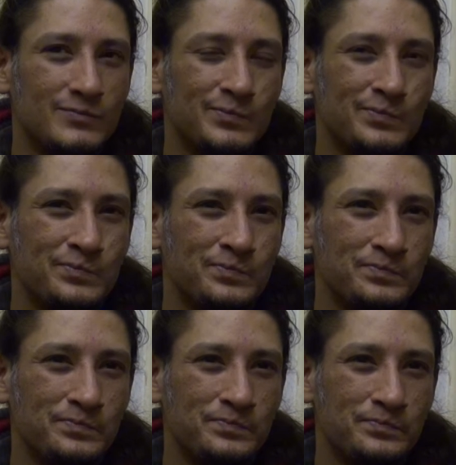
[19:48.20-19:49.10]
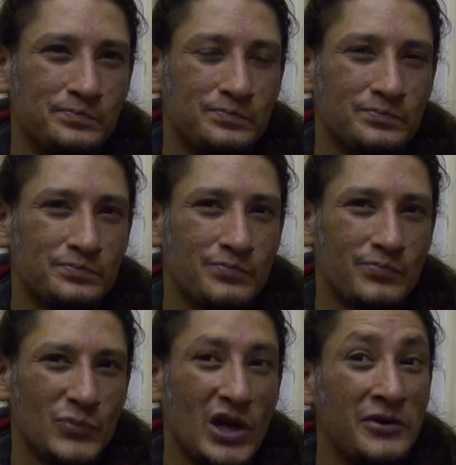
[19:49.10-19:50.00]

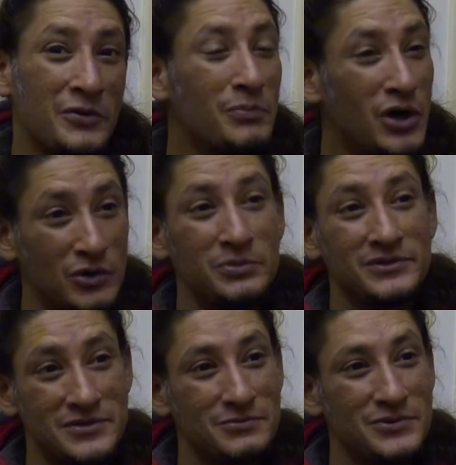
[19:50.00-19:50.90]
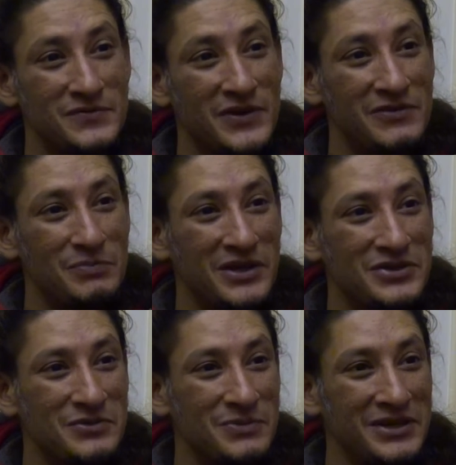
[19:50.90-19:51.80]
I know marbles was very big
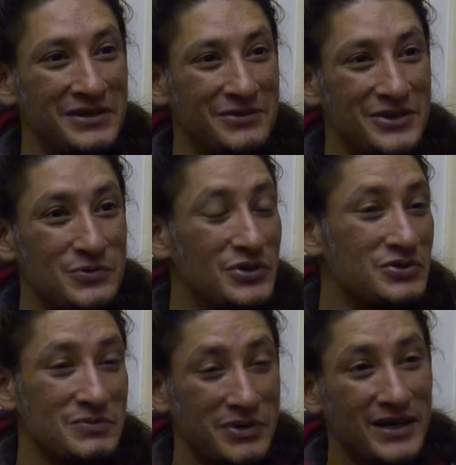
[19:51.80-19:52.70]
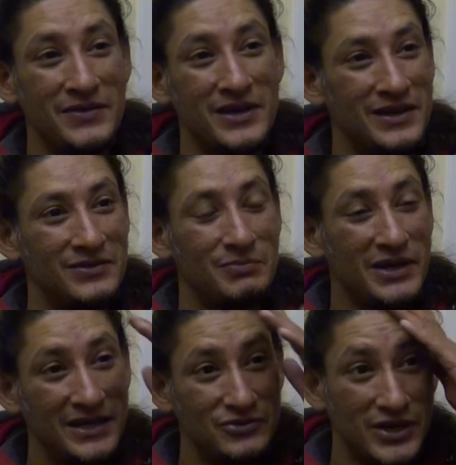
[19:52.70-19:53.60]
to me because we used to play that in the
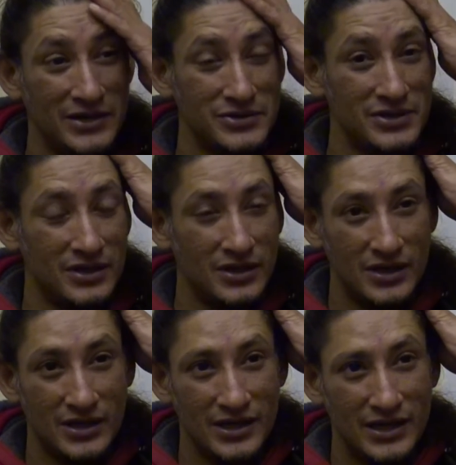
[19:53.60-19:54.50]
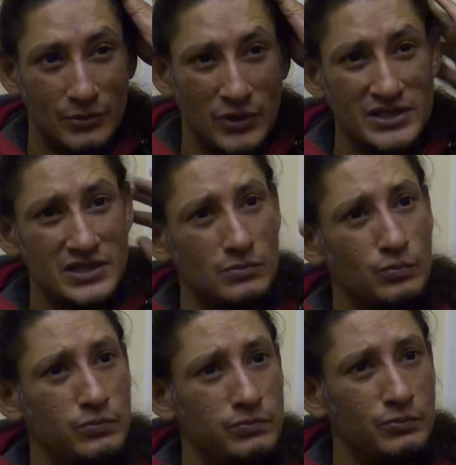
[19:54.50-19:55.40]
playground. Once
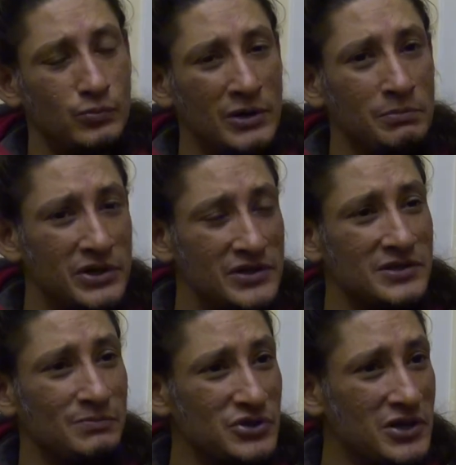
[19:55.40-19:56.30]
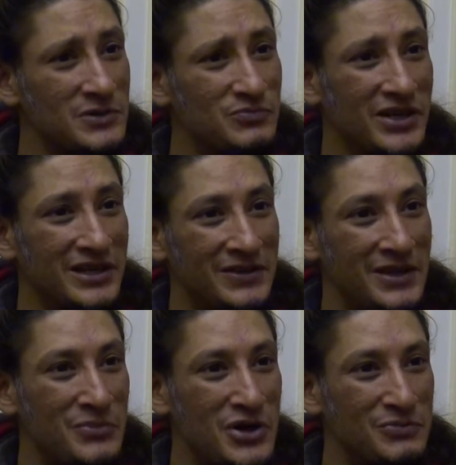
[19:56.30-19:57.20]
one person starts bringing in
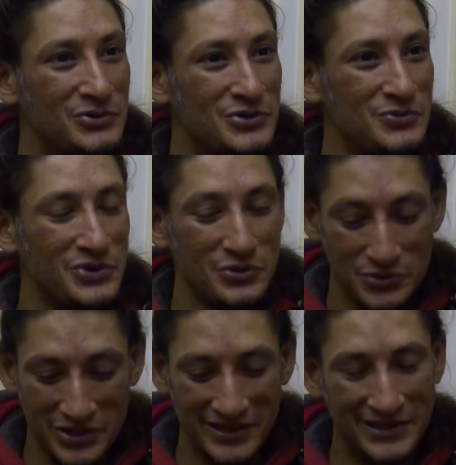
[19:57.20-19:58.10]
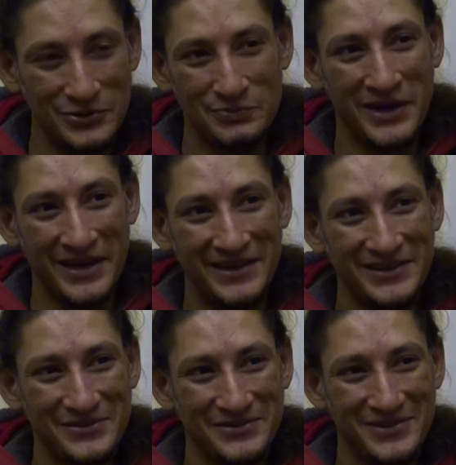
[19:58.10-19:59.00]
their marbles, we all got a little bag
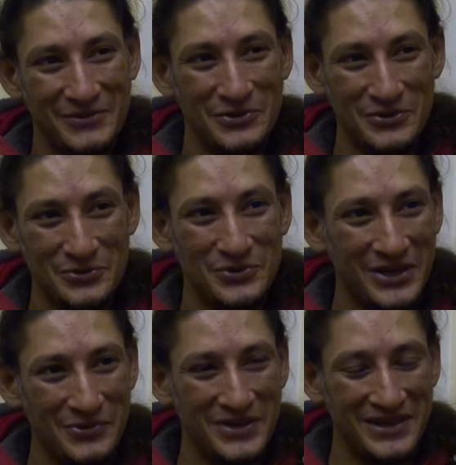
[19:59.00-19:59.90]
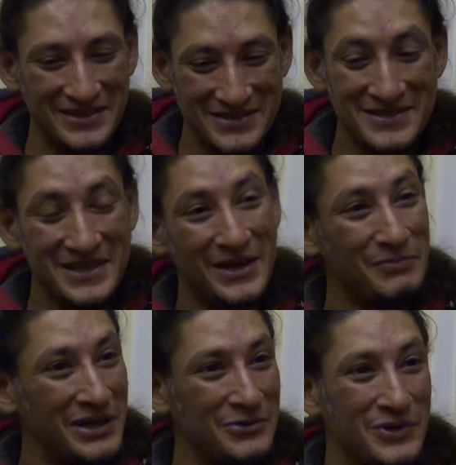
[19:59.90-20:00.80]
and we could all go in and see how
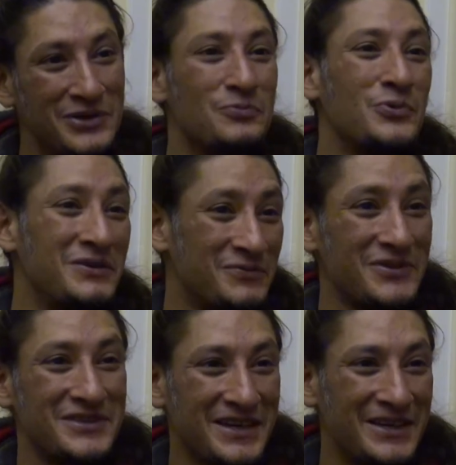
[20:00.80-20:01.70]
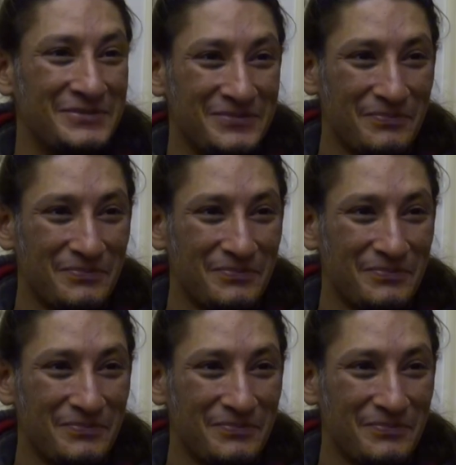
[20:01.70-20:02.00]
many we could win for the day.